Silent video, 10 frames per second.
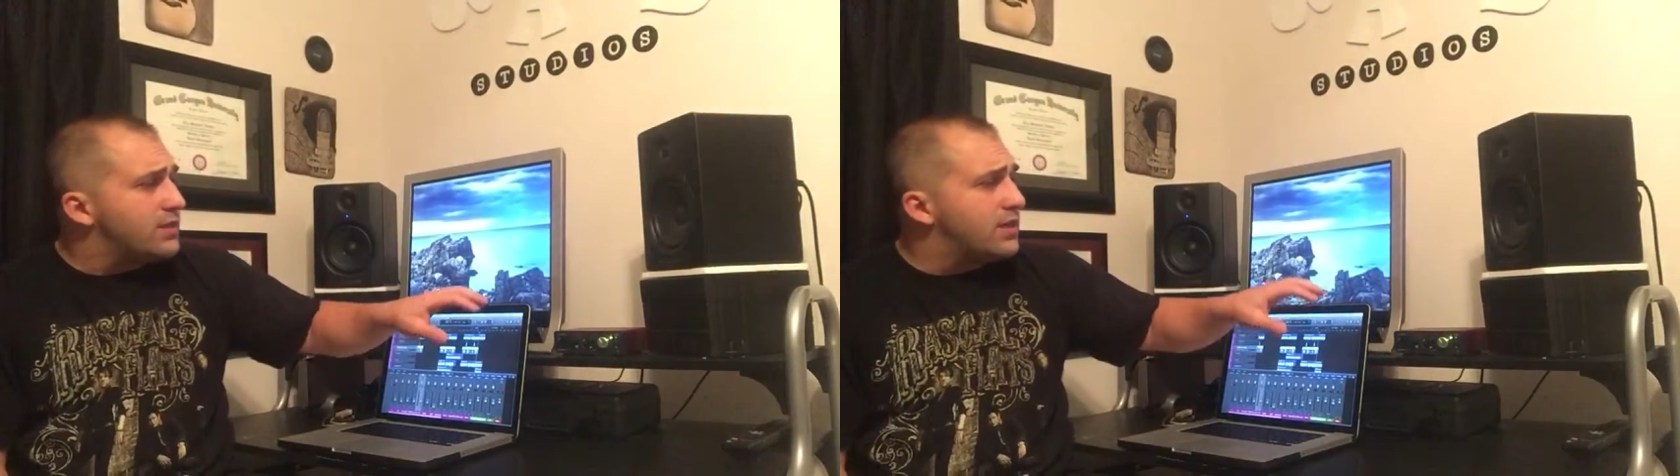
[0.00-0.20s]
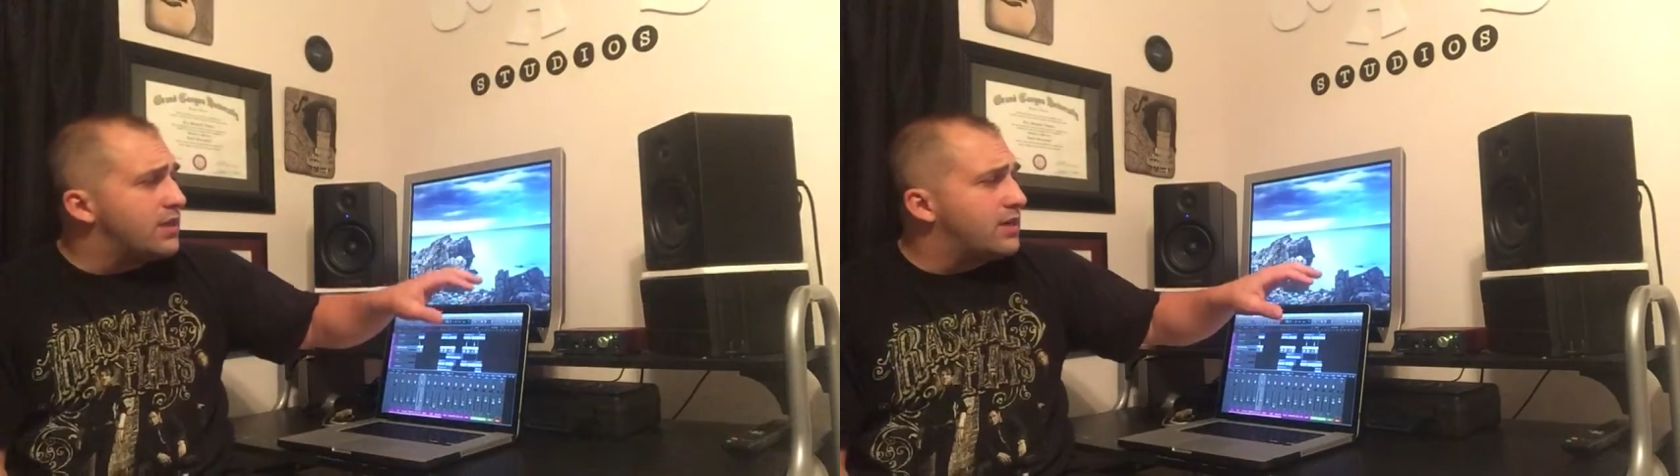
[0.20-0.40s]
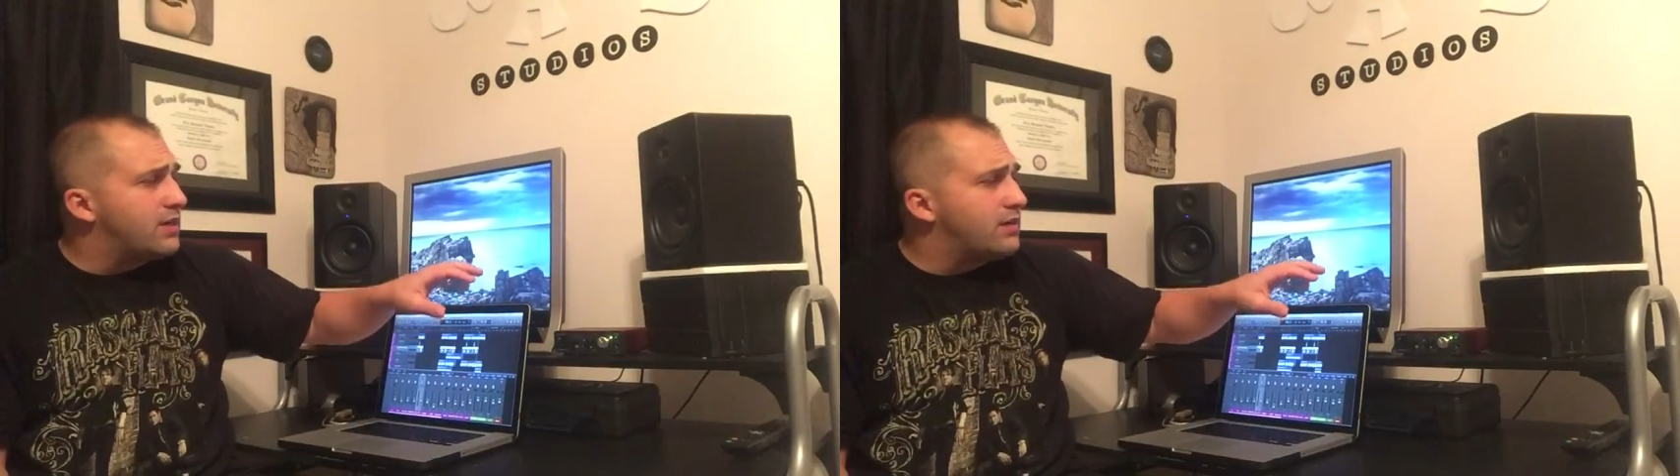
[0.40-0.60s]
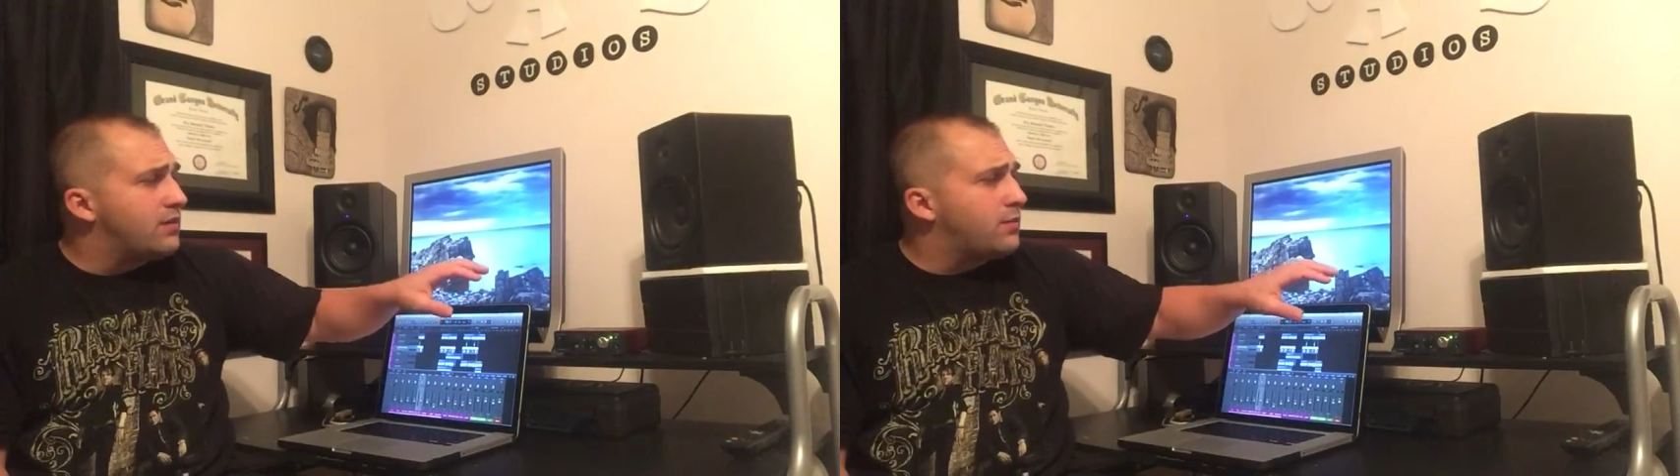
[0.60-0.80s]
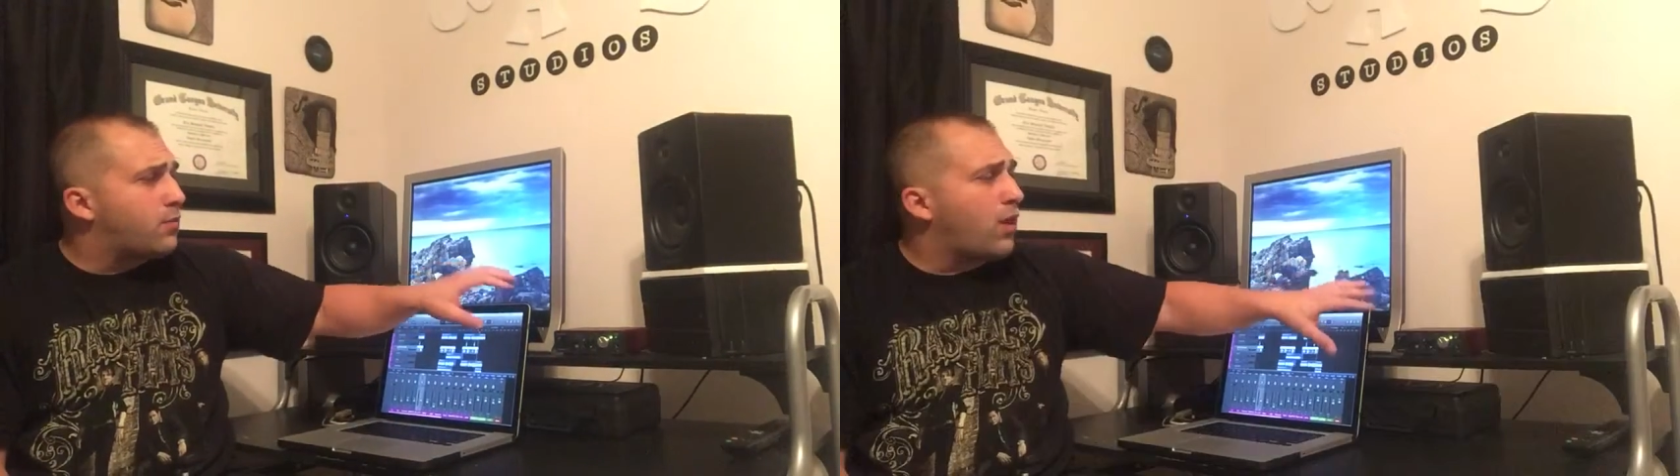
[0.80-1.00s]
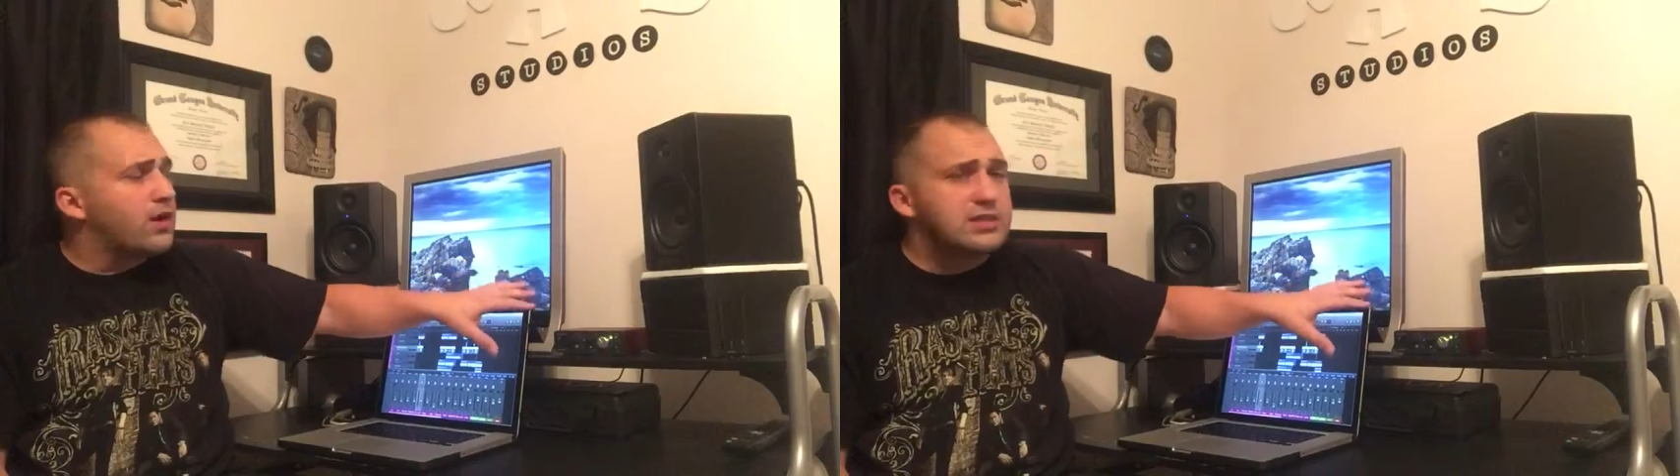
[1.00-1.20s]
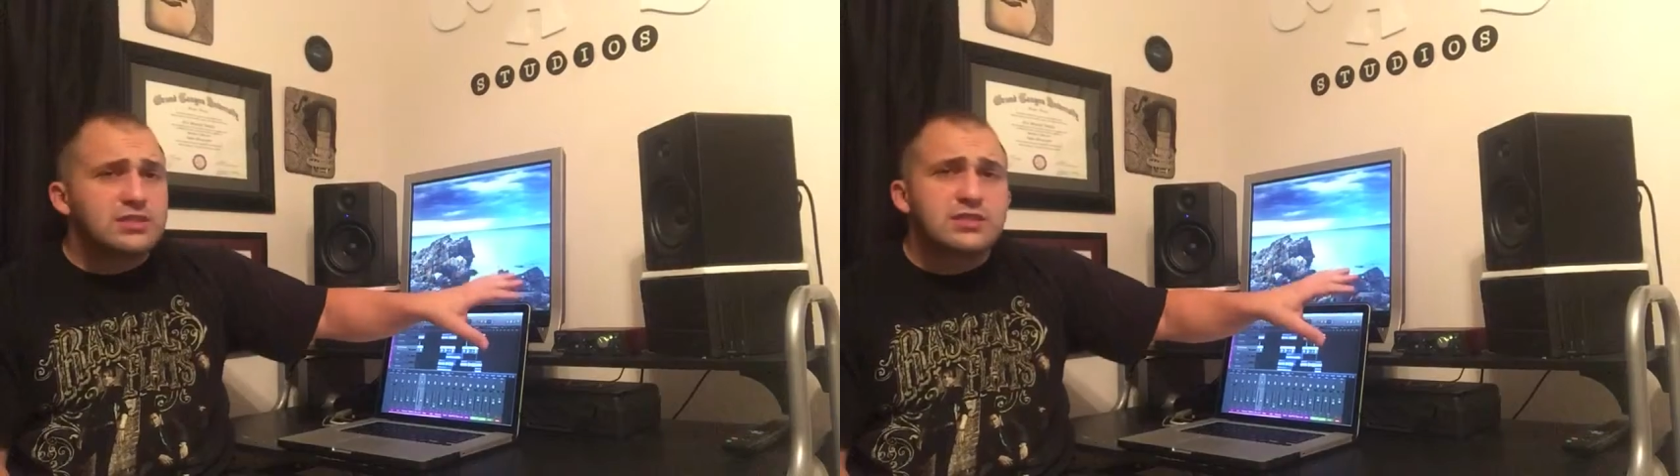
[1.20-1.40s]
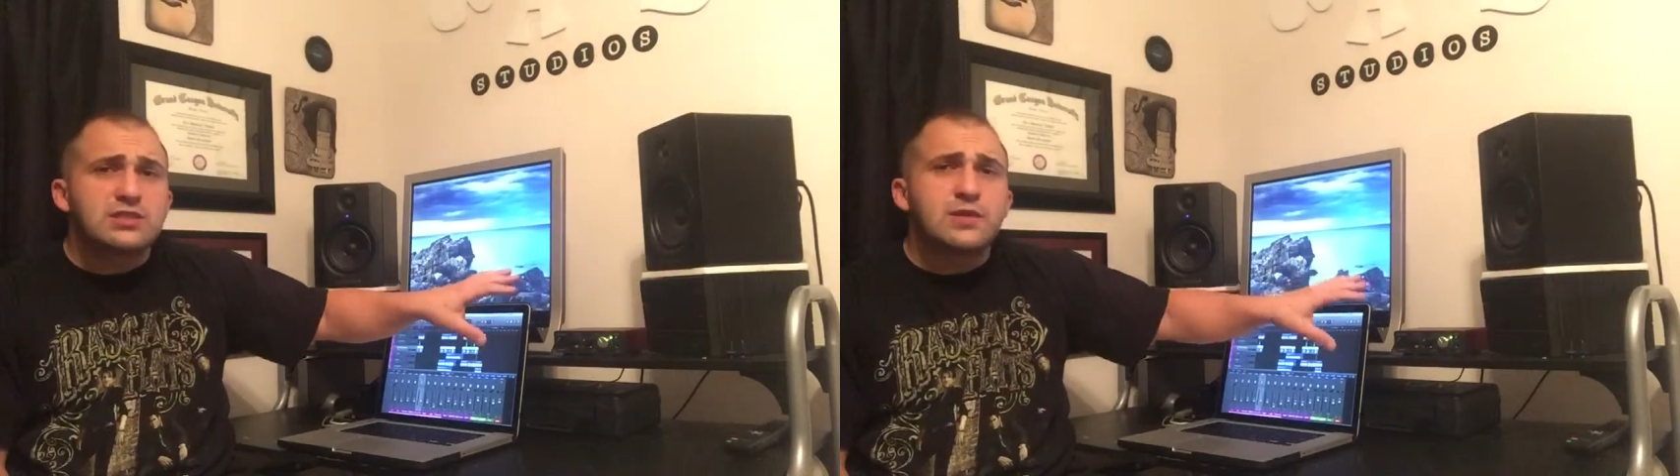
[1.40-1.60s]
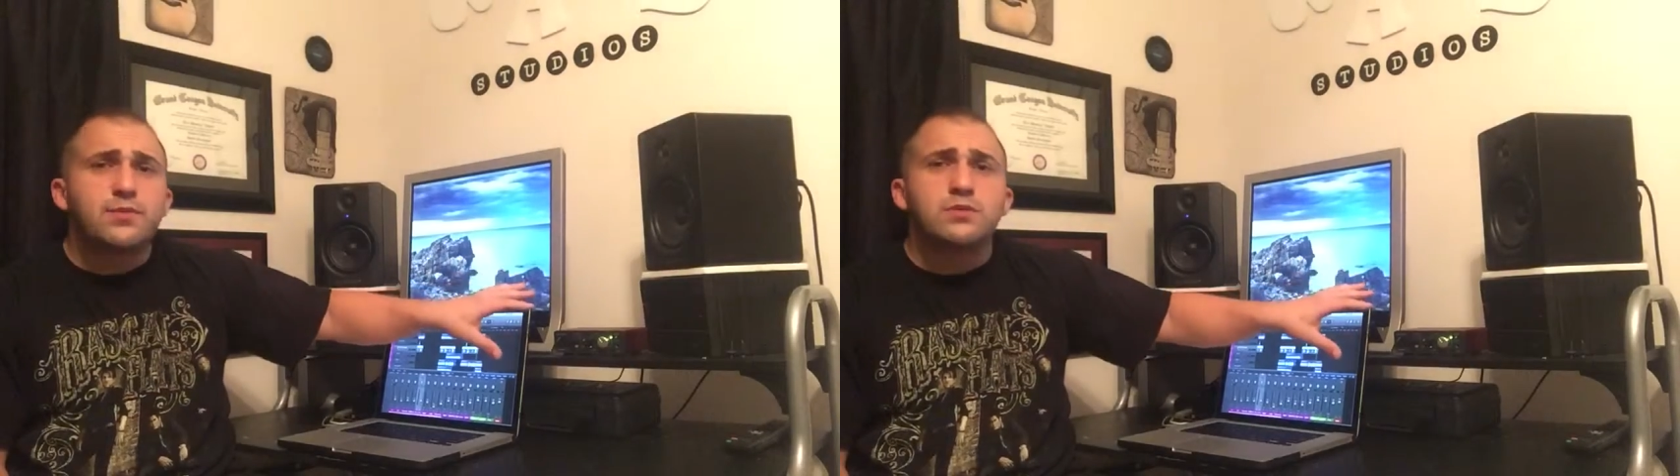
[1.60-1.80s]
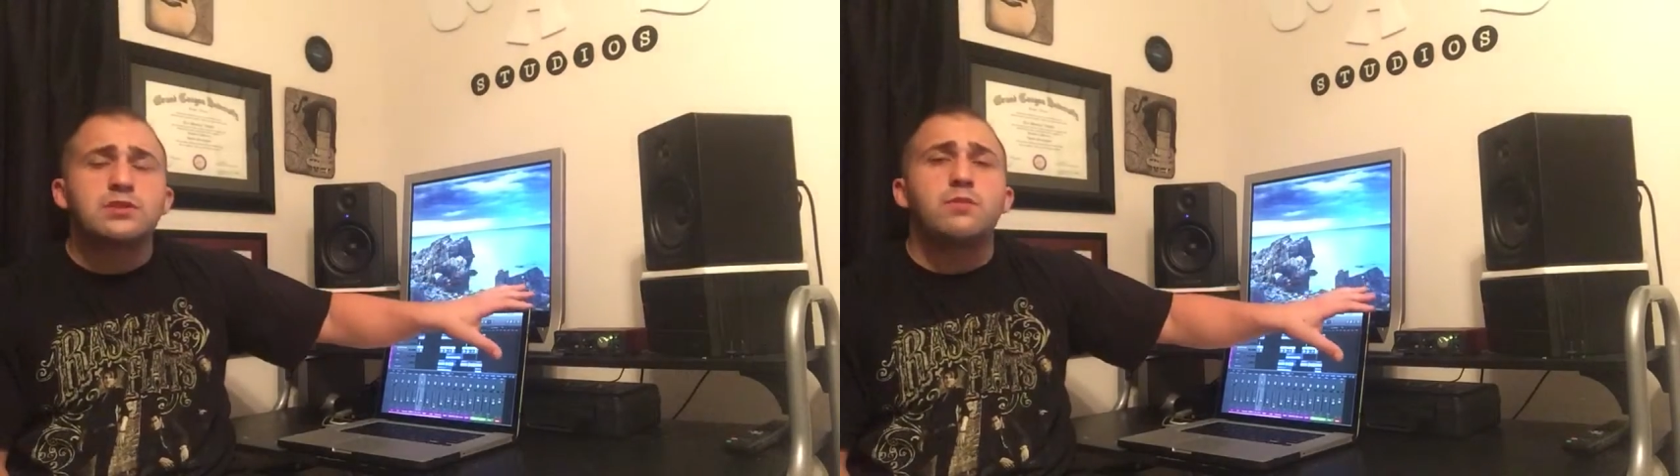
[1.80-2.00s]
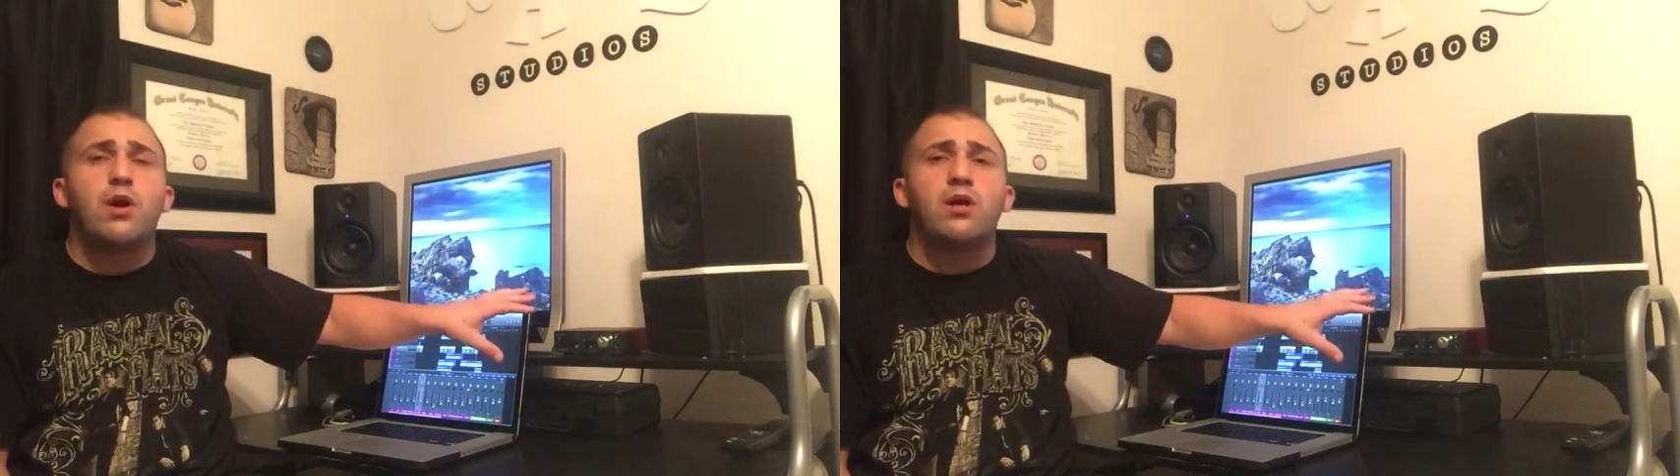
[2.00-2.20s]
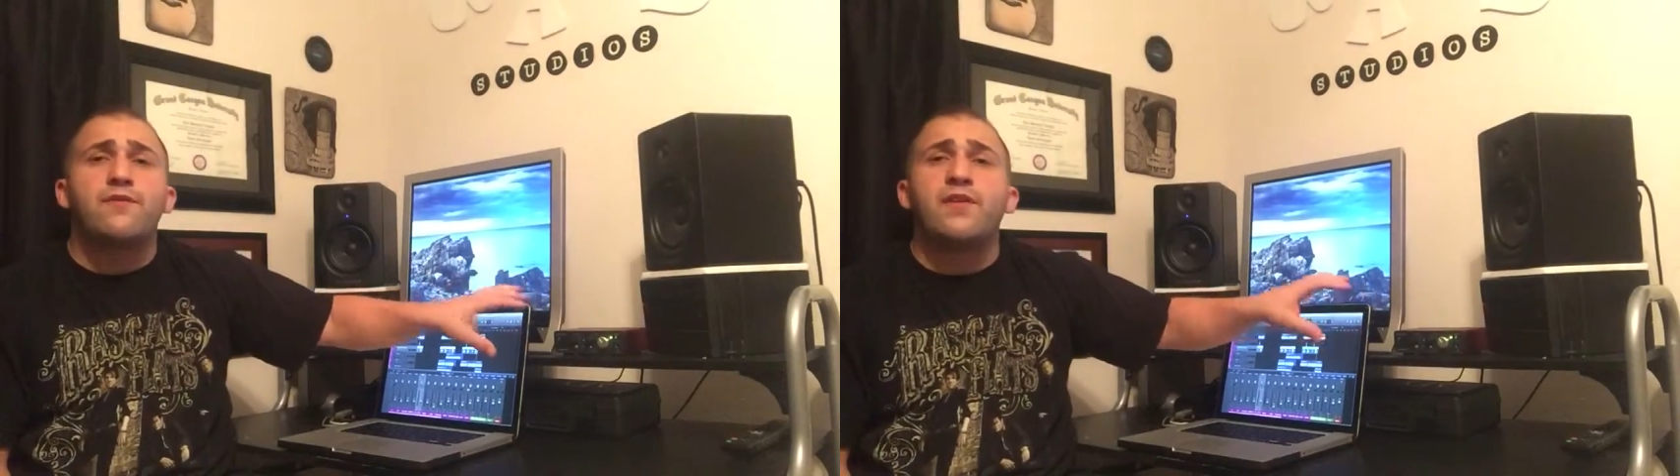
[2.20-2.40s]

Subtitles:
The product is simple and small.